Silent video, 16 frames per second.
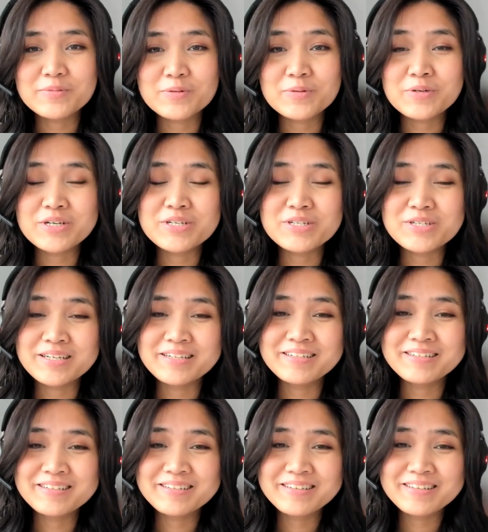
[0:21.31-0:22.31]

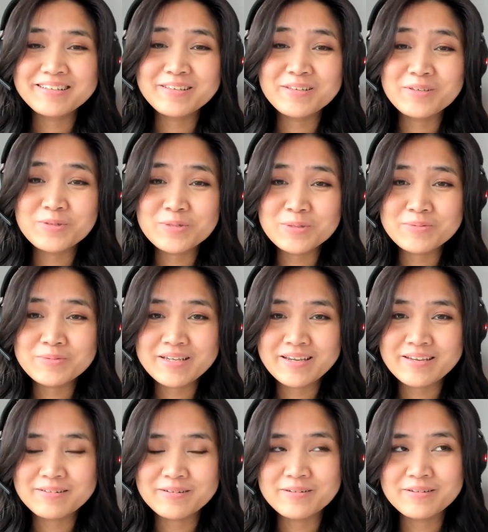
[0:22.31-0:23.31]
Russian YouTube
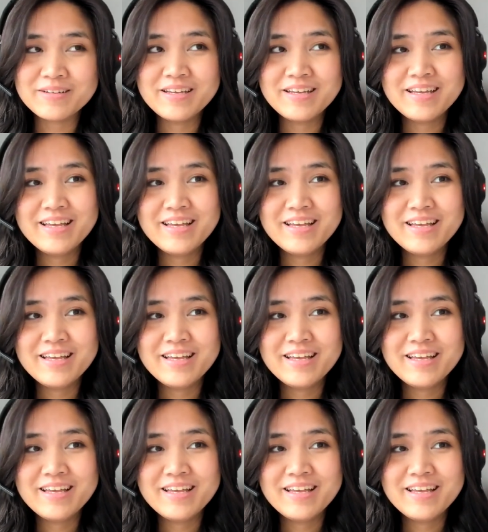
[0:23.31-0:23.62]
channel.